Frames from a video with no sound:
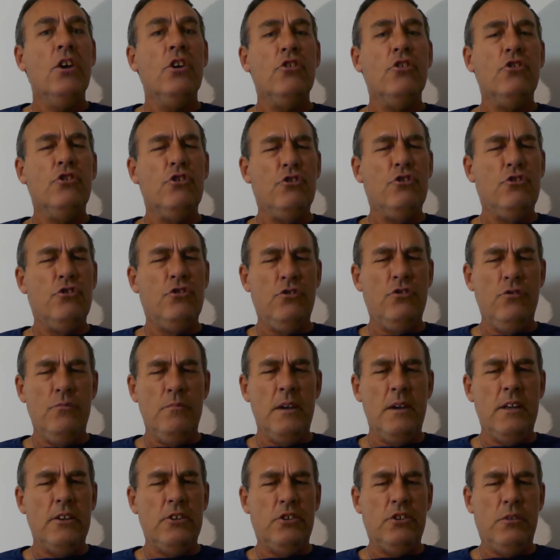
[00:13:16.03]
knew too
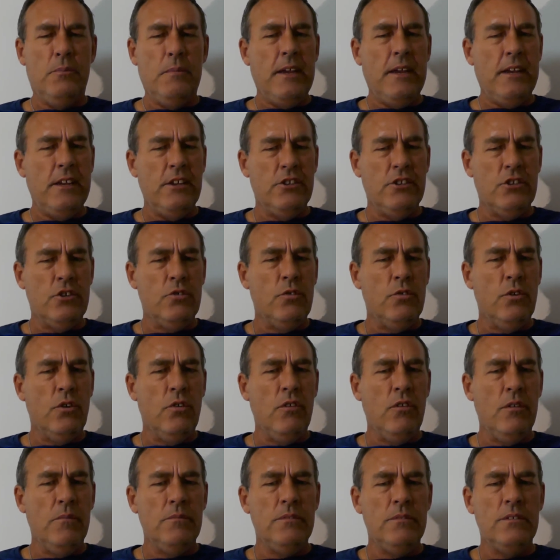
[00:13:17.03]
much about his
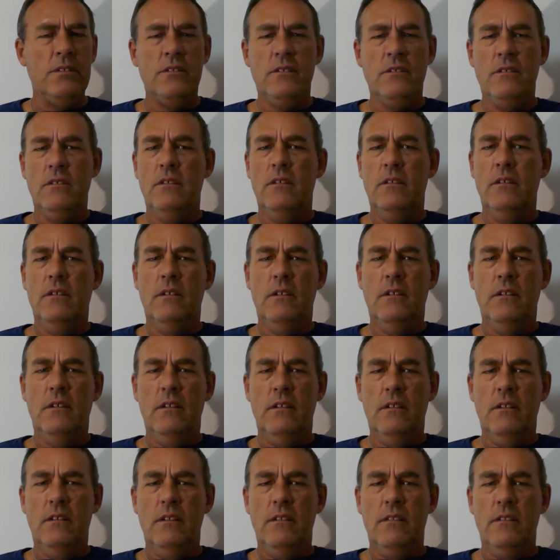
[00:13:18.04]
crimes.
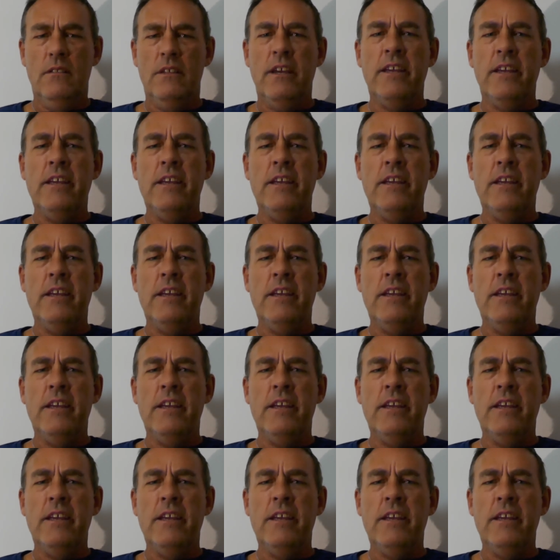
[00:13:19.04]
They